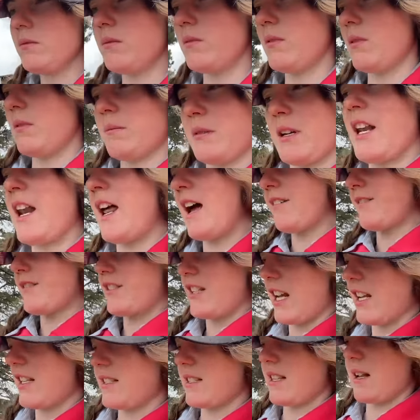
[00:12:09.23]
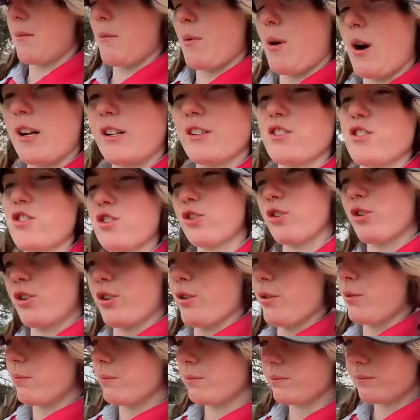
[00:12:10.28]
I'm gonna have to get someone to